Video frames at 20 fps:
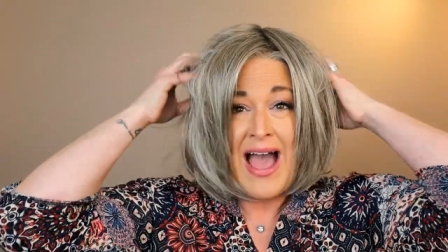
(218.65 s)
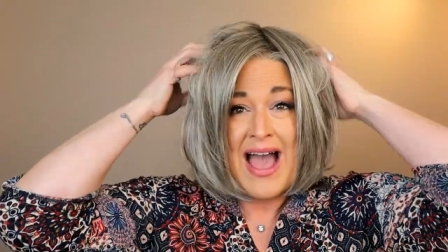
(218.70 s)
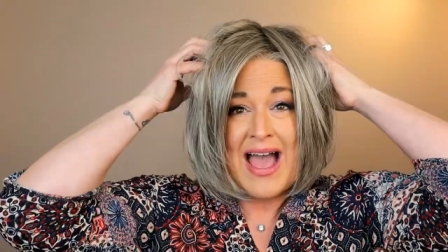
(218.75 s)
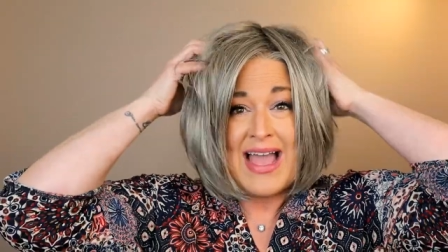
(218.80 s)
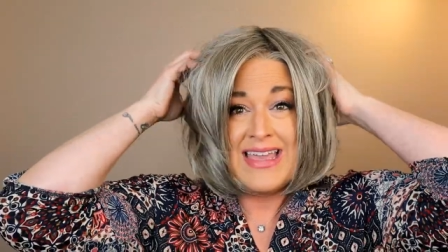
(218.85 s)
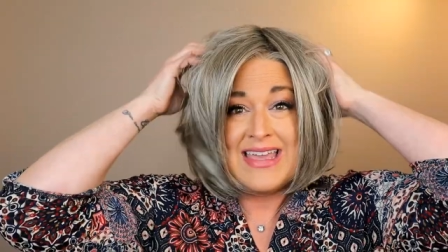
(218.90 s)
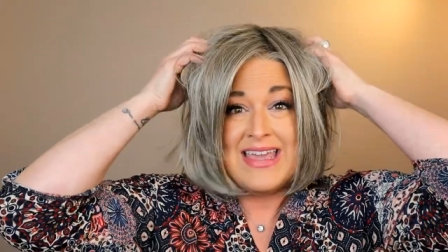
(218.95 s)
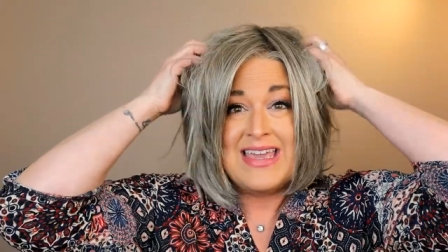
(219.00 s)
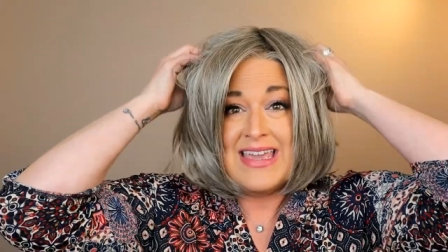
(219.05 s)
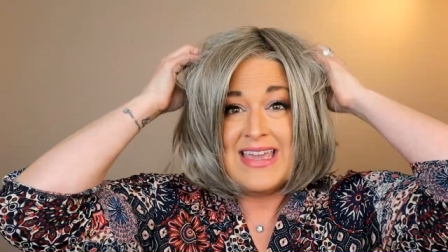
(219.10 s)

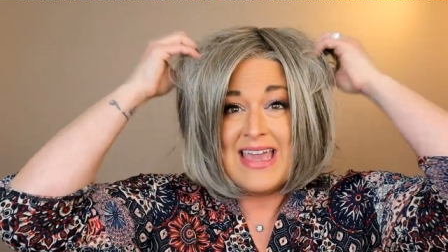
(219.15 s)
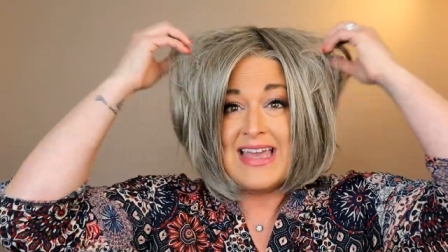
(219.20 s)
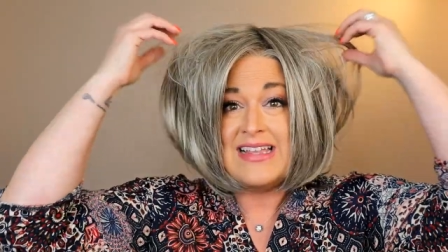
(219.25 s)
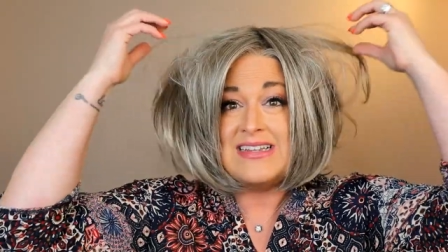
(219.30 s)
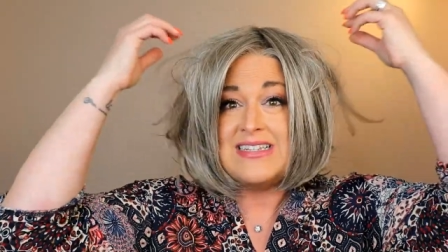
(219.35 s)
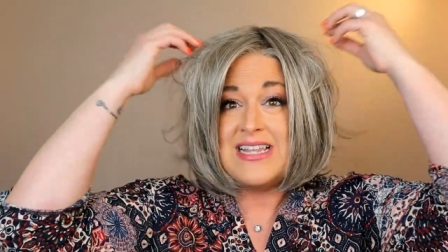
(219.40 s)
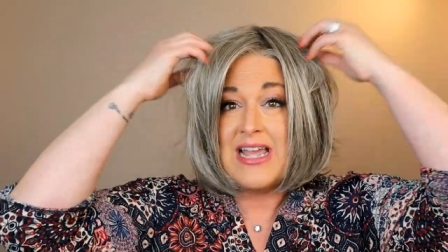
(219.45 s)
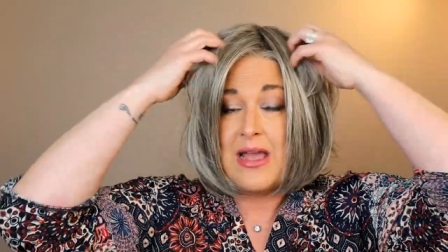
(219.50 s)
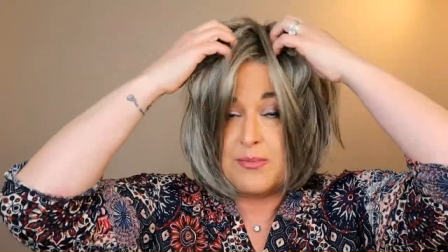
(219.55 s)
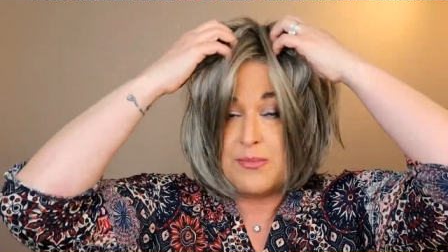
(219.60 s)
I can
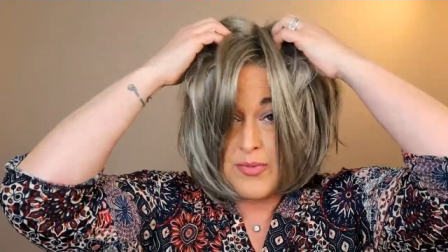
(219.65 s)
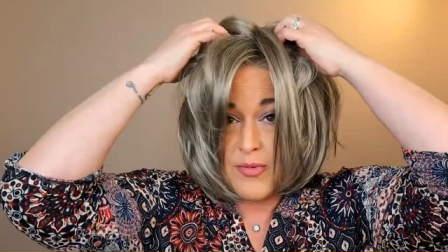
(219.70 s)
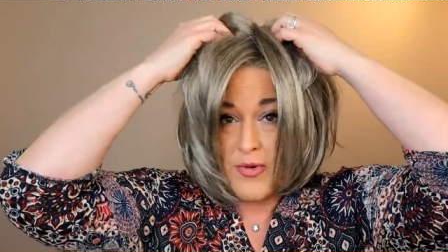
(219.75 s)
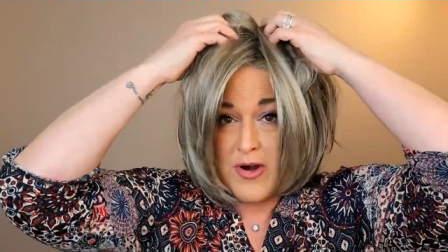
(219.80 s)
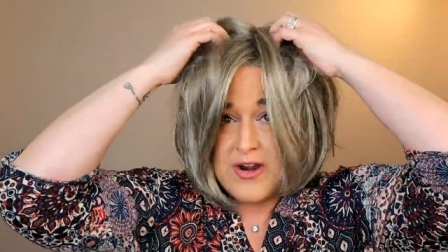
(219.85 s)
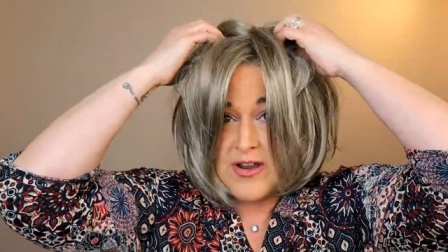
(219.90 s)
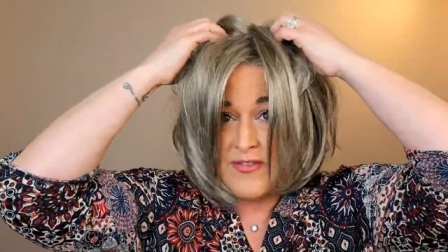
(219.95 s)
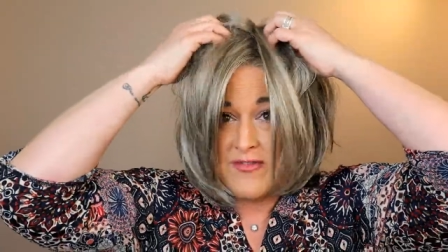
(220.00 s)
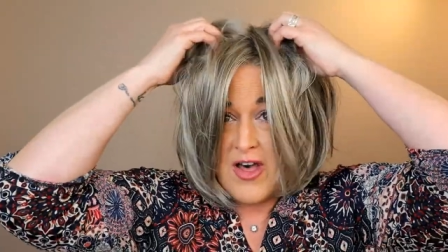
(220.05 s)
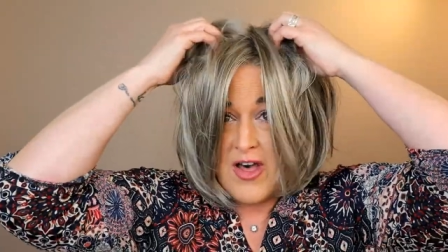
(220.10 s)
get
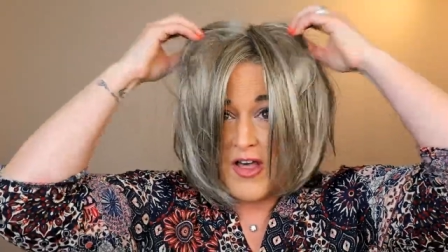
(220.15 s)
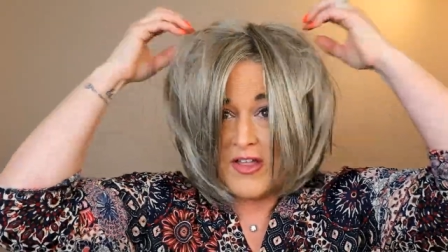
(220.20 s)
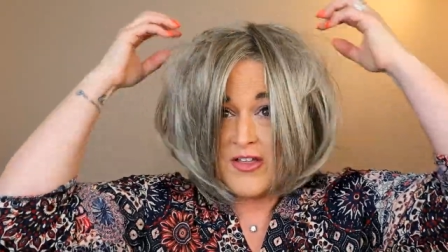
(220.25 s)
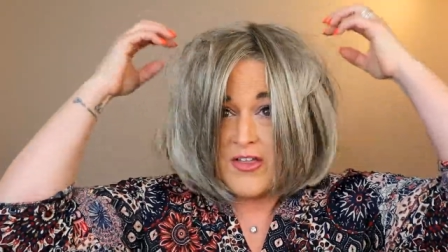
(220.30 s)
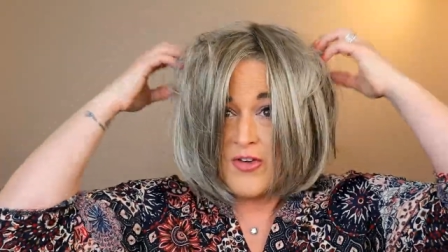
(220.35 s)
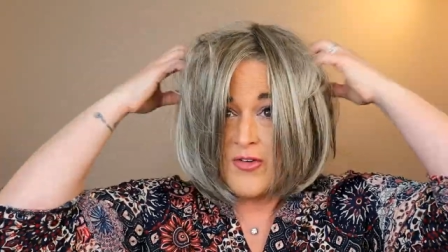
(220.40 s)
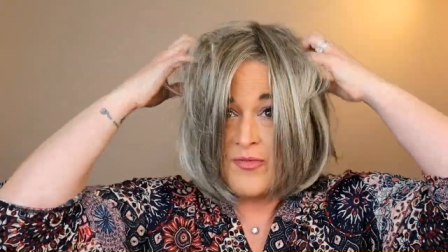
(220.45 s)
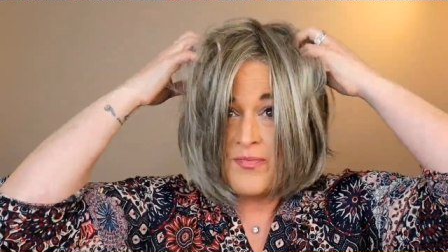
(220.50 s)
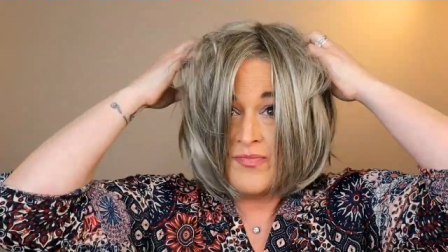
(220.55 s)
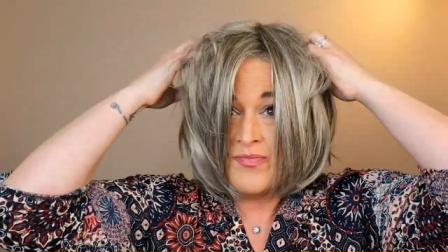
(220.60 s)
temporary
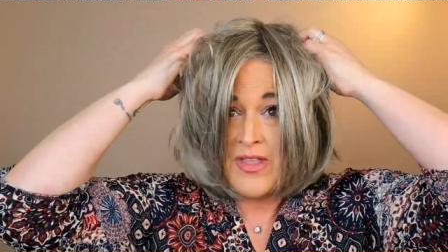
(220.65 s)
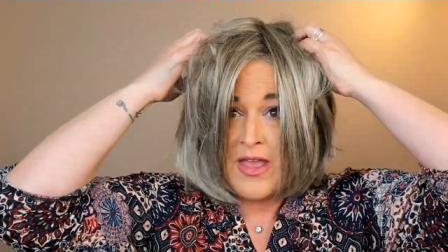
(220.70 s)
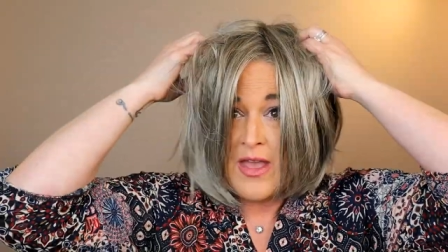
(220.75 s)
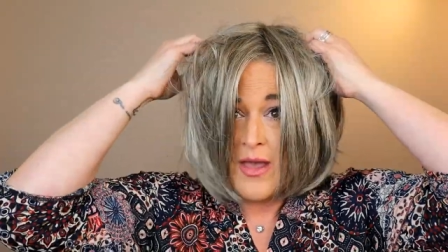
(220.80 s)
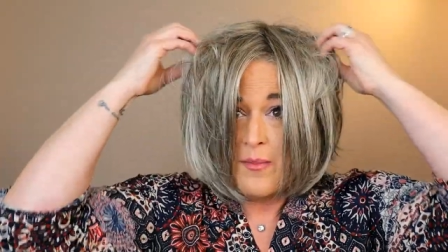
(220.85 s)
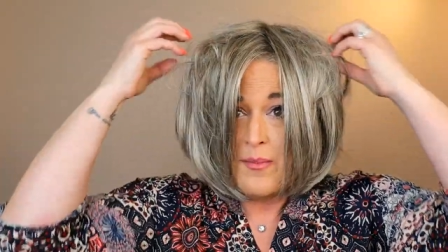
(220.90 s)
volume